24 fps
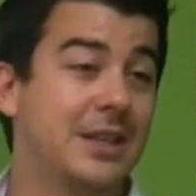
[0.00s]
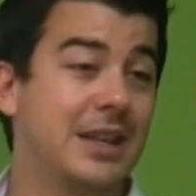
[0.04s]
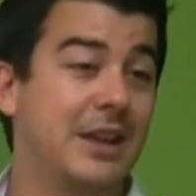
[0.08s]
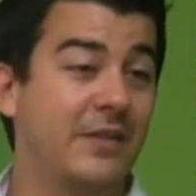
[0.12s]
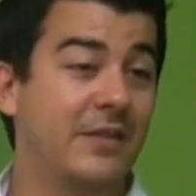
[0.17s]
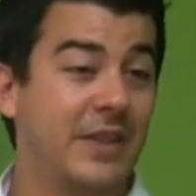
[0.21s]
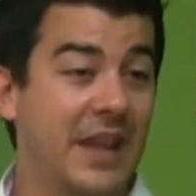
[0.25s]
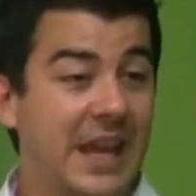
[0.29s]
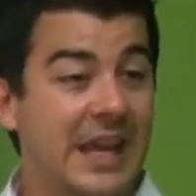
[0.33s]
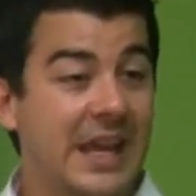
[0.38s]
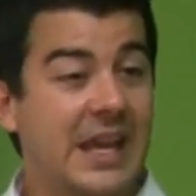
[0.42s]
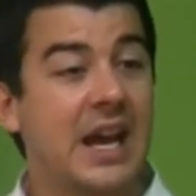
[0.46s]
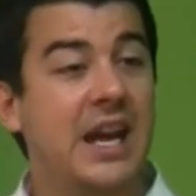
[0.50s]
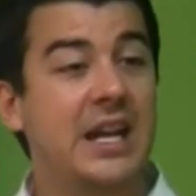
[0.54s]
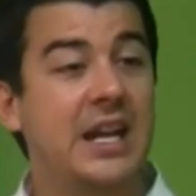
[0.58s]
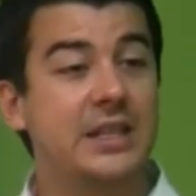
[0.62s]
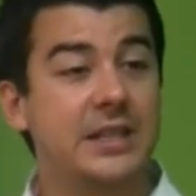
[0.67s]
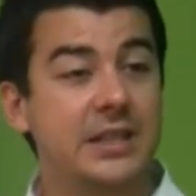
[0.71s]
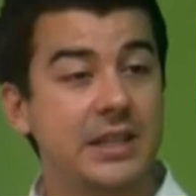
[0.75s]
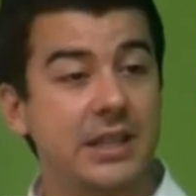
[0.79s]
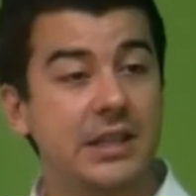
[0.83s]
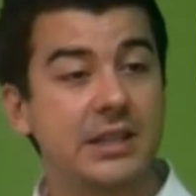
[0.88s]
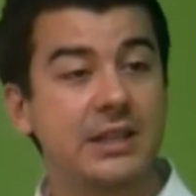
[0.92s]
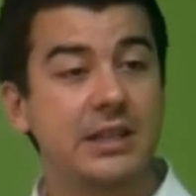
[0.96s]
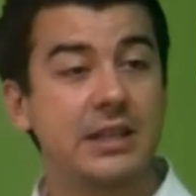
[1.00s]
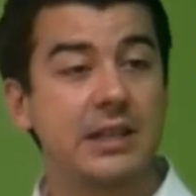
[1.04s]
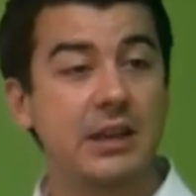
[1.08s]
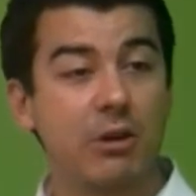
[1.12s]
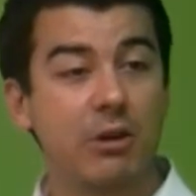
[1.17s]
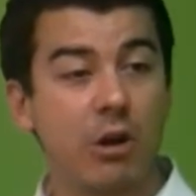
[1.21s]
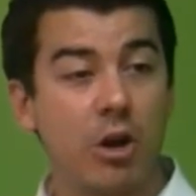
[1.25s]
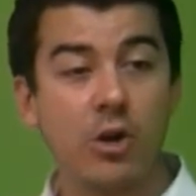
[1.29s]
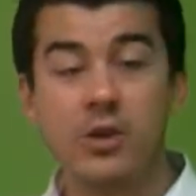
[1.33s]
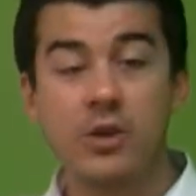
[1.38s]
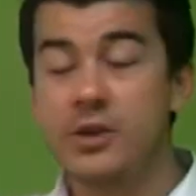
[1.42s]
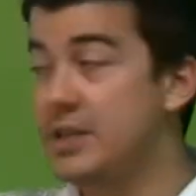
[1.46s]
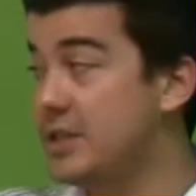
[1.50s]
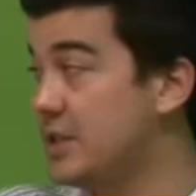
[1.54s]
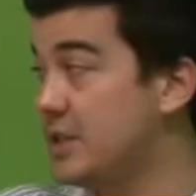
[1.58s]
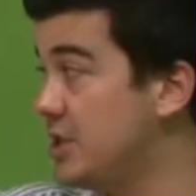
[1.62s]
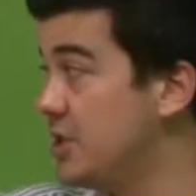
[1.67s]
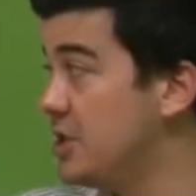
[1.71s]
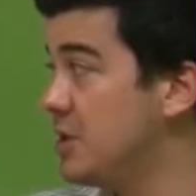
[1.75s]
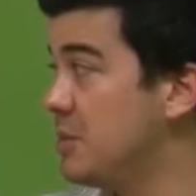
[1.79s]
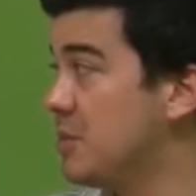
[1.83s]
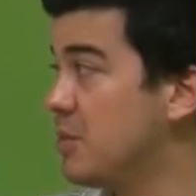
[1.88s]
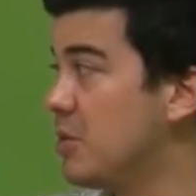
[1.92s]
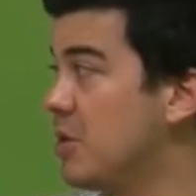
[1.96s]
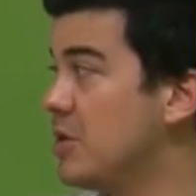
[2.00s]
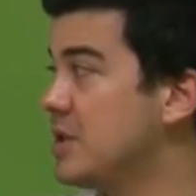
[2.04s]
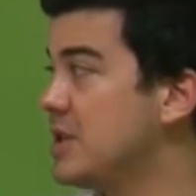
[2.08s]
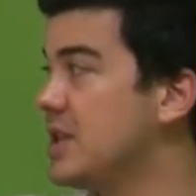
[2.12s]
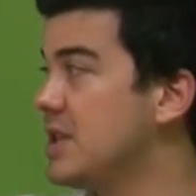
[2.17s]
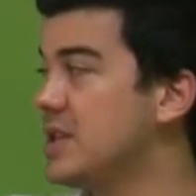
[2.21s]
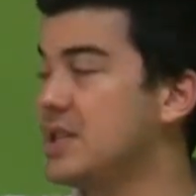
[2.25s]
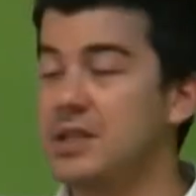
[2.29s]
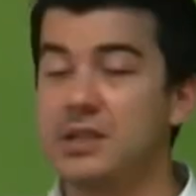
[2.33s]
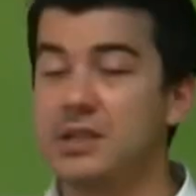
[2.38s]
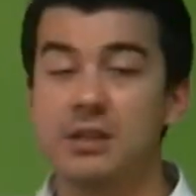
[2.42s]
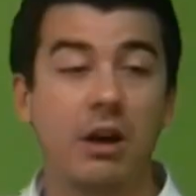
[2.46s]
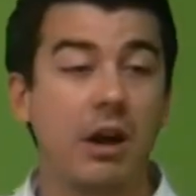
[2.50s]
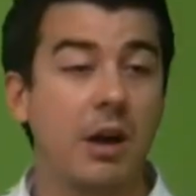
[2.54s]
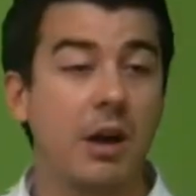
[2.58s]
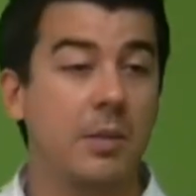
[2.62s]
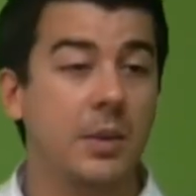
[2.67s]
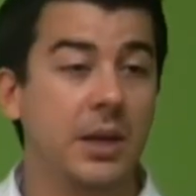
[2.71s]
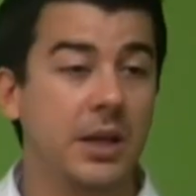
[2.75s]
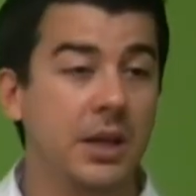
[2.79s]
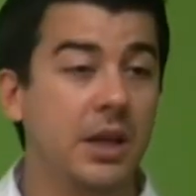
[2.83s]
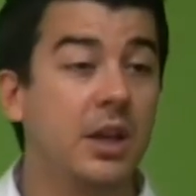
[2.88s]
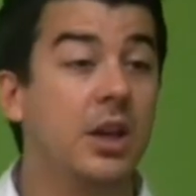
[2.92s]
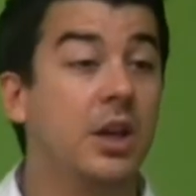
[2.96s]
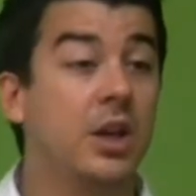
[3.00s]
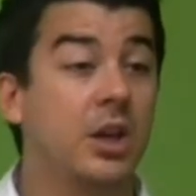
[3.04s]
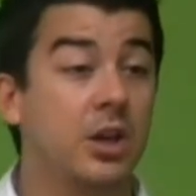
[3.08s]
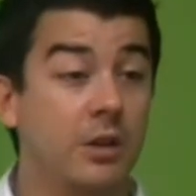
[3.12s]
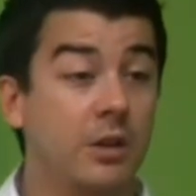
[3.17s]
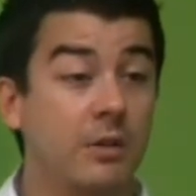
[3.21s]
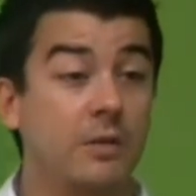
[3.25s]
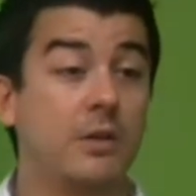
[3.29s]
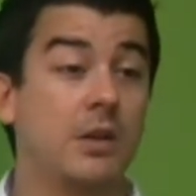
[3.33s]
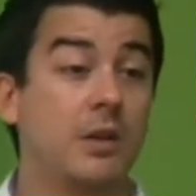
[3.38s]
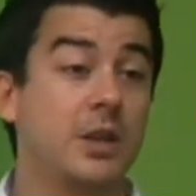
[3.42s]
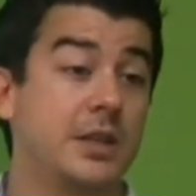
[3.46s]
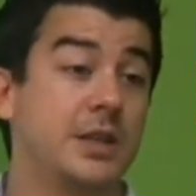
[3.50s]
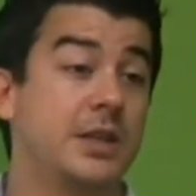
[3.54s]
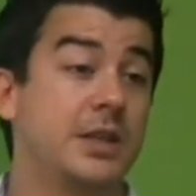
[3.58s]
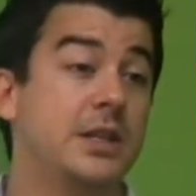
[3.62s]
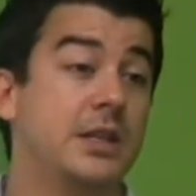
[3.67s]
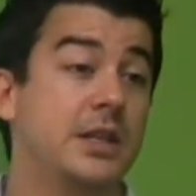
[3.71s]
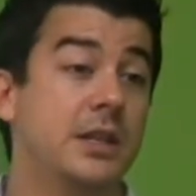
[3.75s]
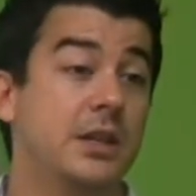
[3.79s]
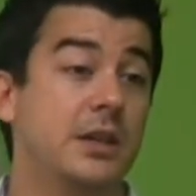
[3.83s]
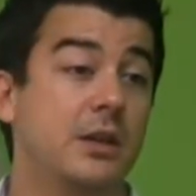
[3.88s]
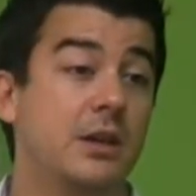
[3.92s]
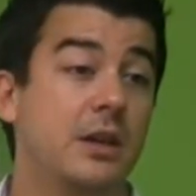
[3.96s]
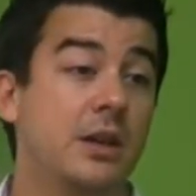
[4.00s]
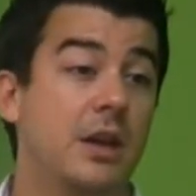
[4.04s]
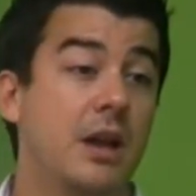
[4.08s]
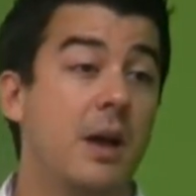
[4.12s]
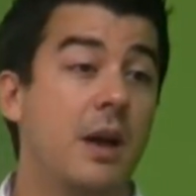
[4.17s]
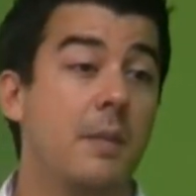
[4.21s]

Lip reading: If they can't stick to their own decision process and timing, you've lost the deal.